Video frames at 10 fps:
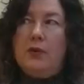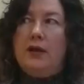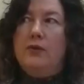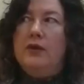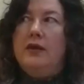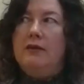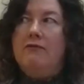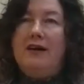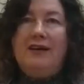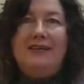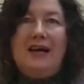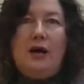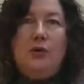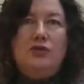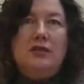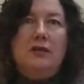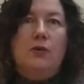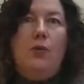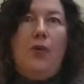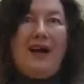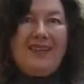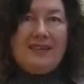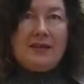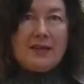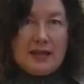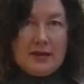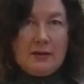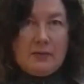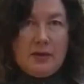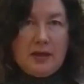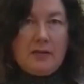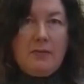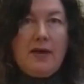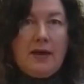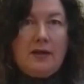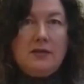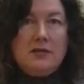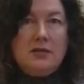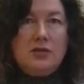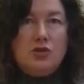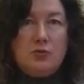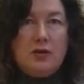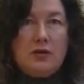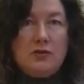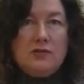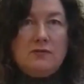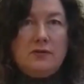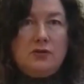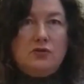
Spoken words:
and we can find out what can be made to be useful,